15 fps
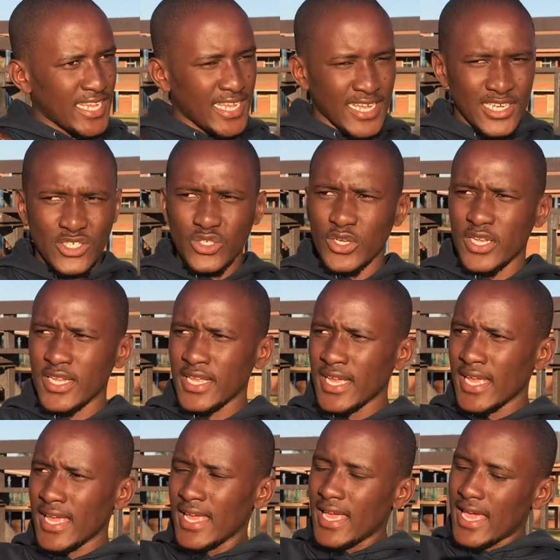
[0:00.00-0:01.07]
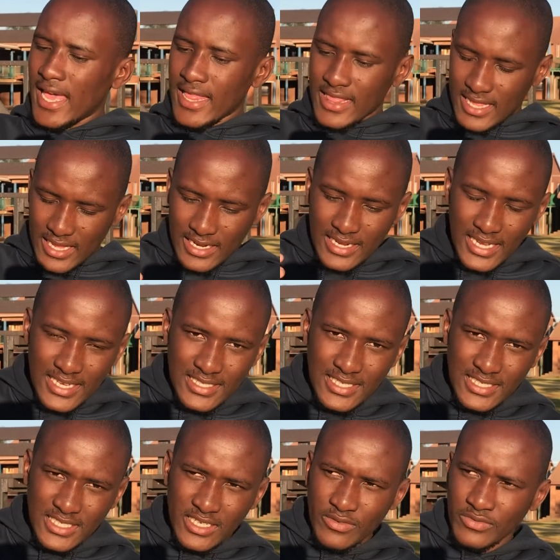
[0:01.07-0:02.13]
actually, and then
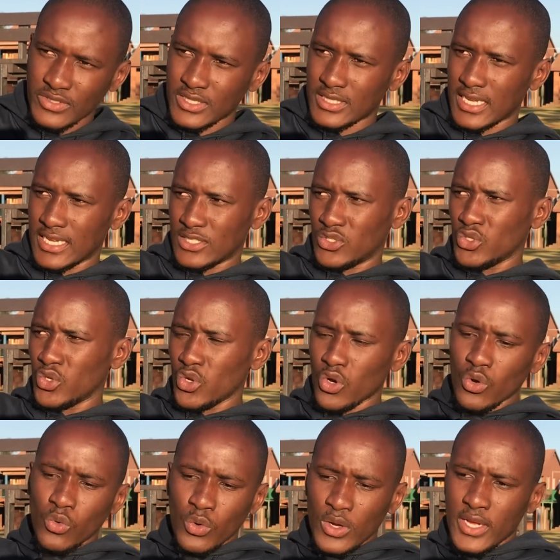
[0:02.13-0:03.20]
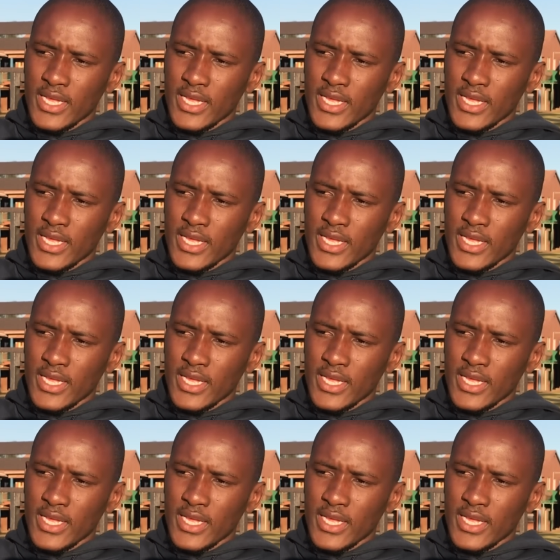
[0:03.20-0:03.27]
Kaizer Chiefs, as you know,